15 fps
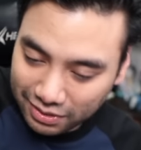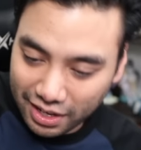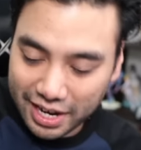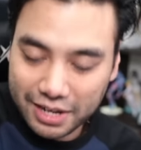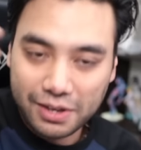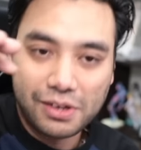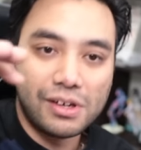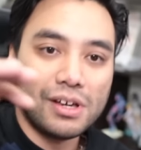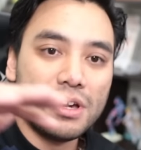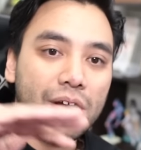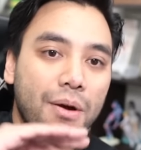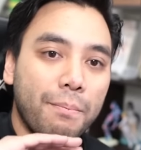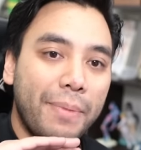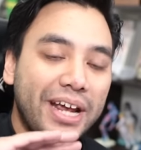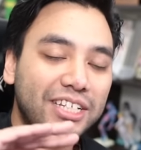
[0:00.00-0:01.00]

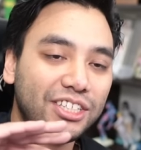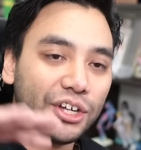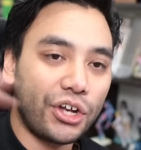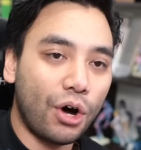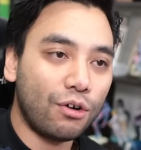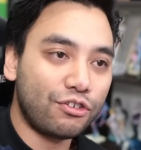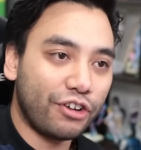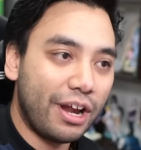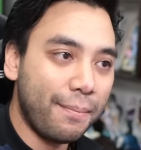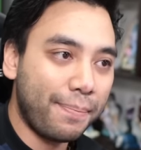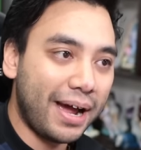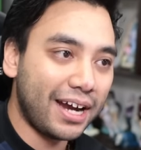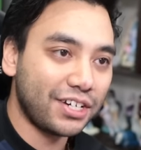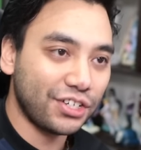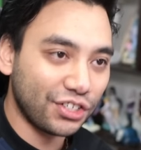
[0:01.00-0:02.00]
the culture
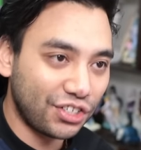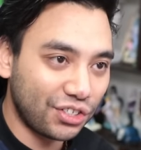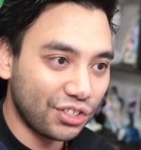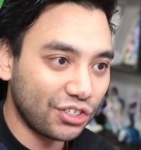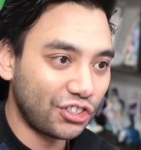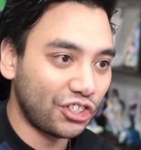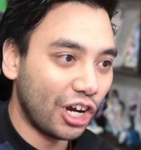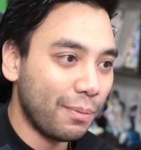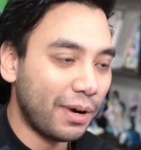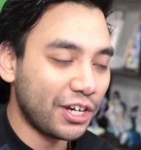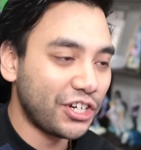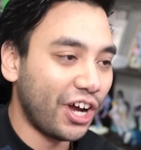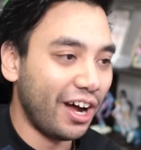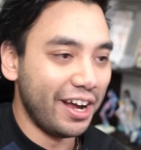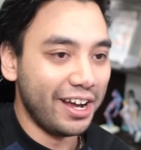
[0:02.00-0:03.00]
impact just so
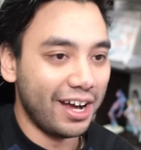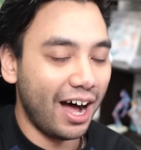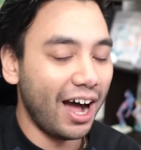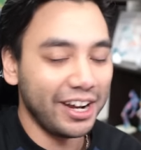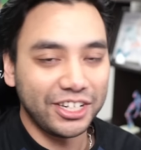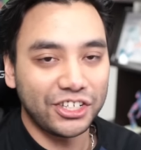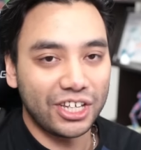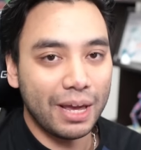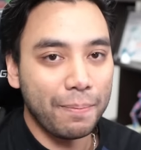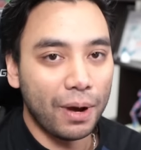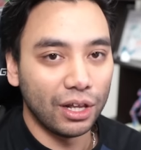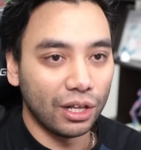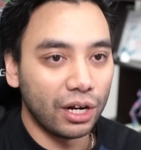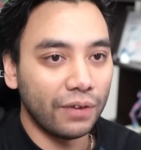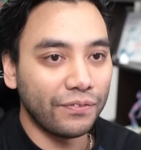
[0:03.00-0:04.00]
much higher. I skip
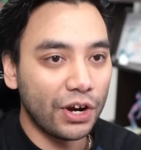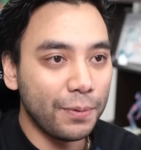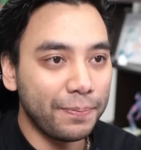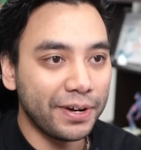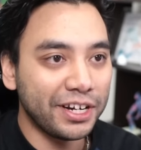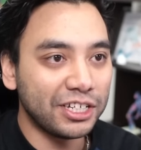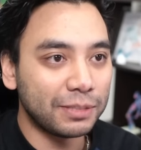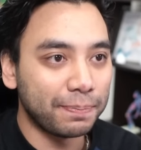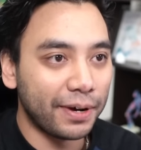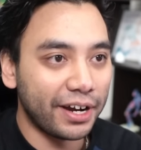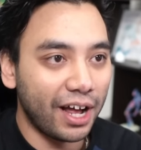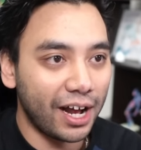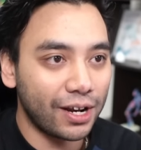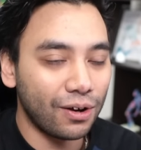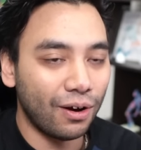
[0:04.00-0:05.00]
a lot of openings, but
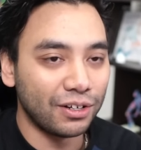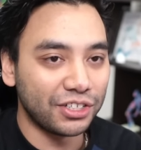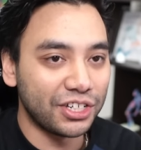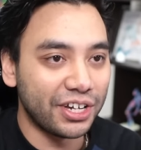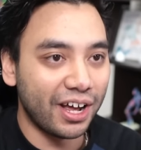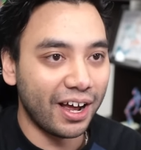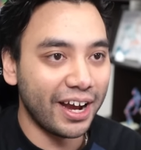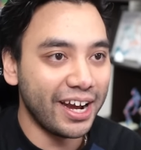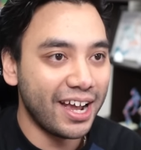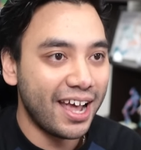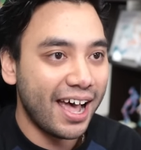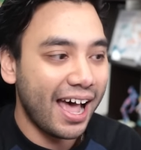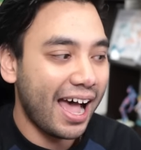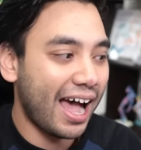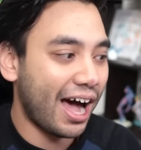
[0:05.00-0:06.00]
I can't deny
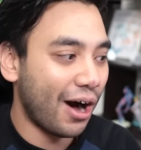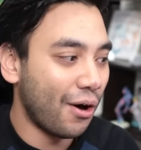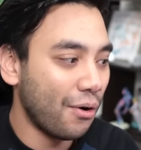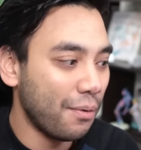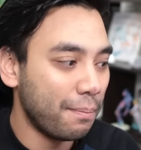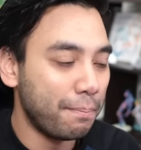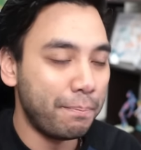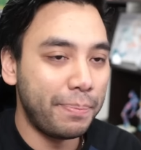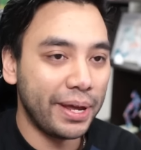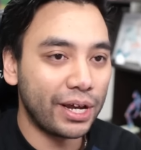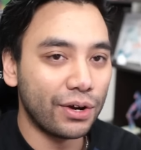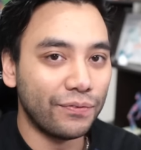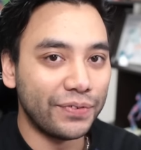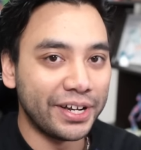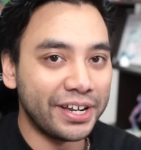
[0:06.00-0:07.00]
how big
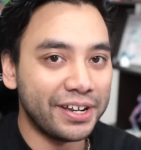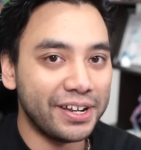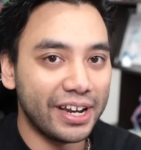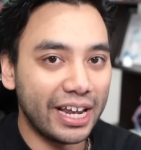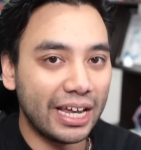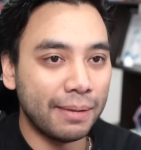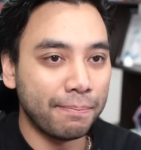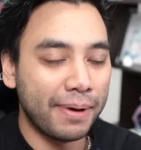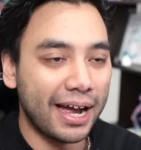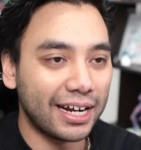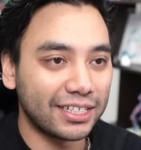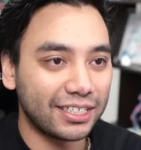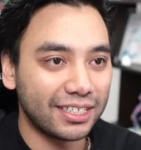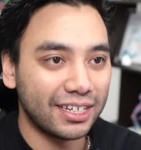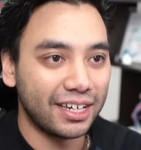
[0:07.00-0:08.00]
of an
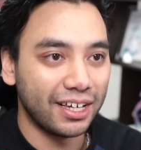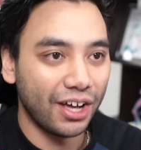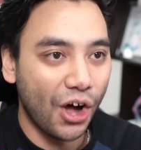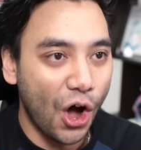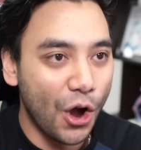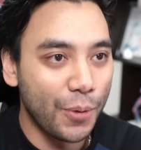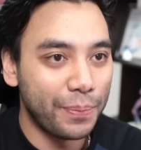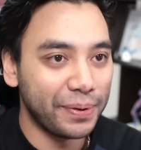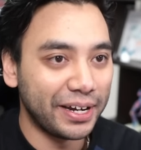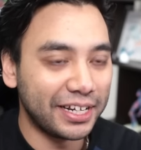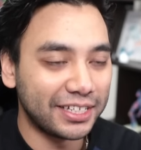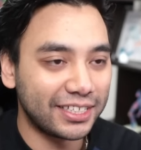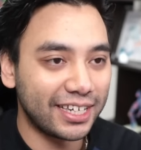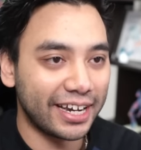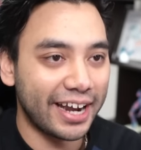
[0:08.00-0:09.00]
impact
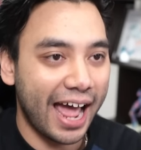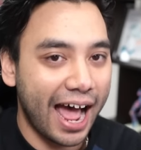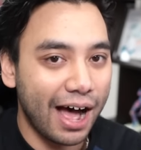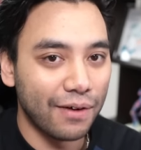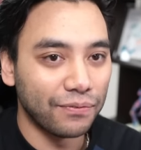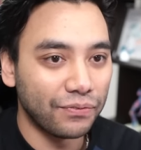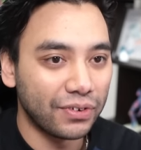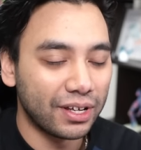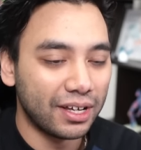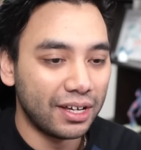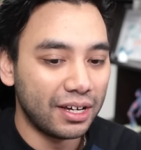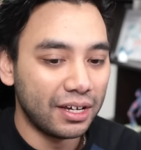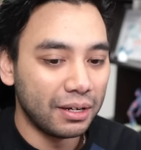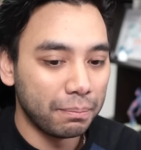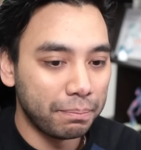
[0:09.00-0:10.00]
openings can have,
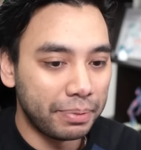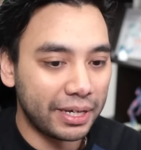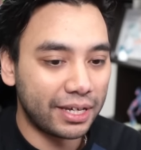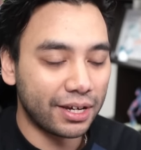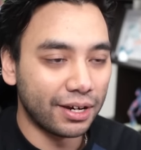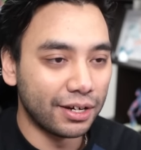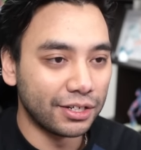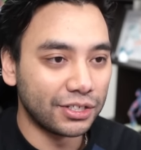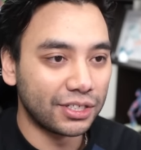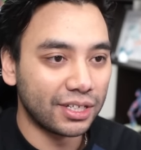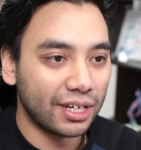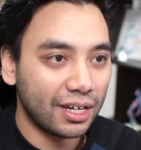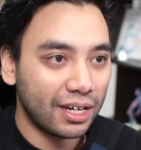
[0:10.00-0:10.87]
because